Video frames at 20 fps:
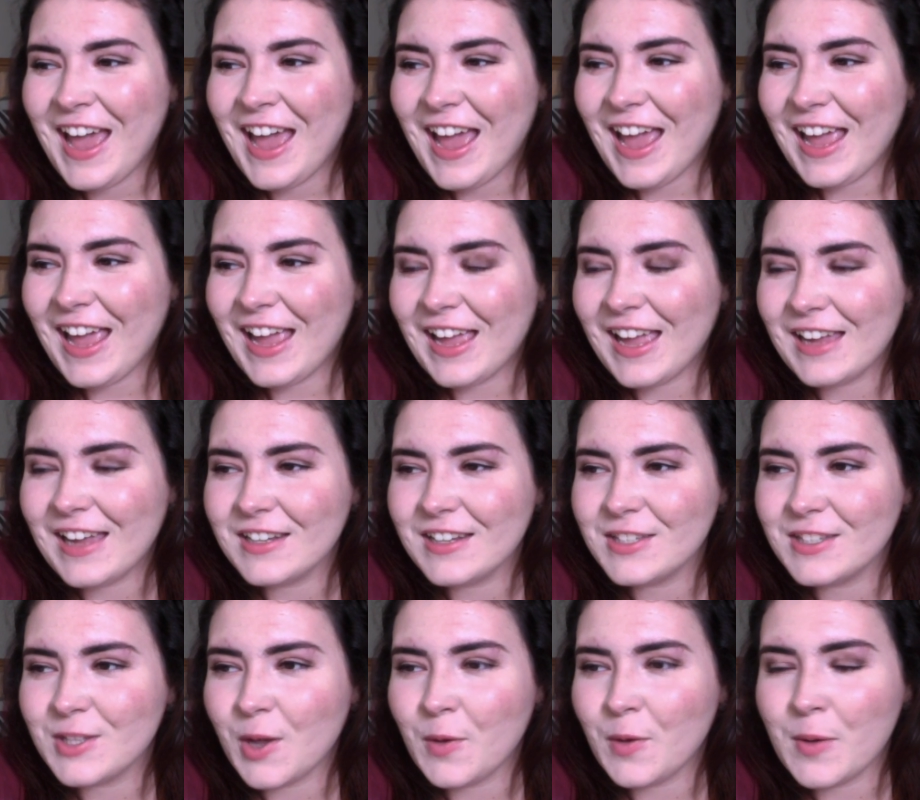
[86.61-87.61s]
And
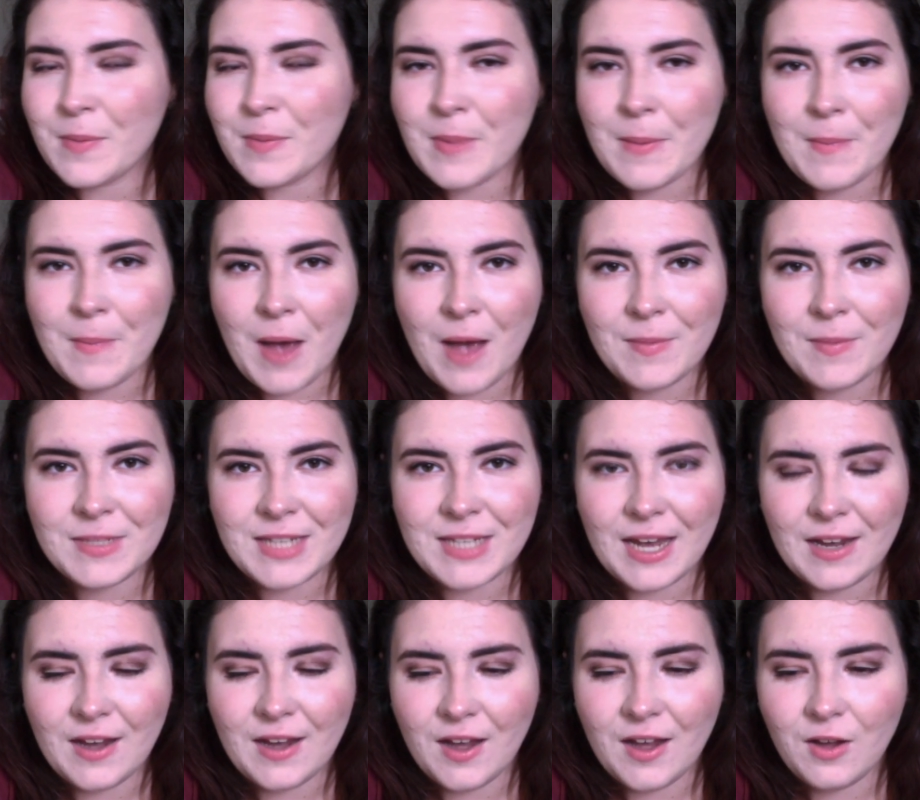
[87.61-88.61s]
so when my mom and
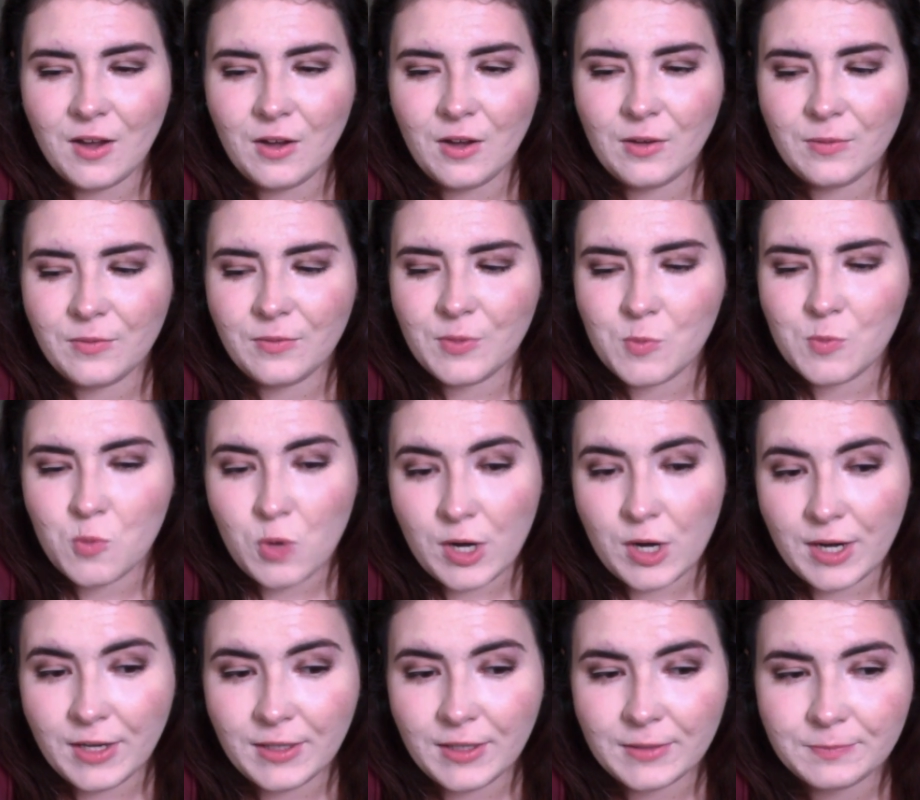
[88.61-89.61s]
dad got home from
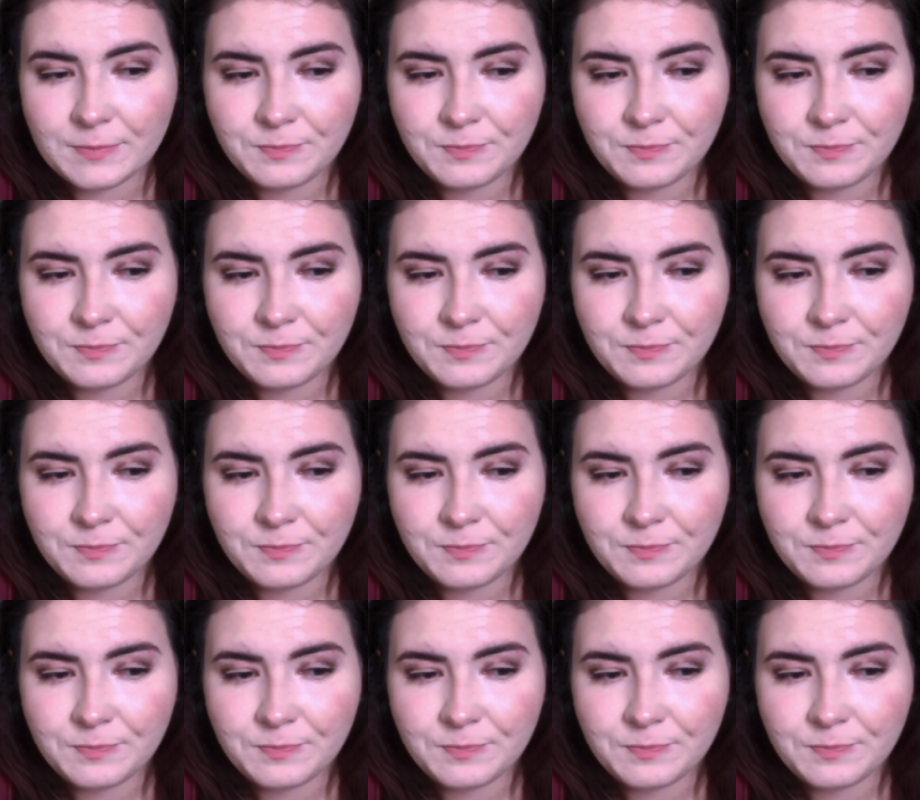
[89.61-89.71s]
work,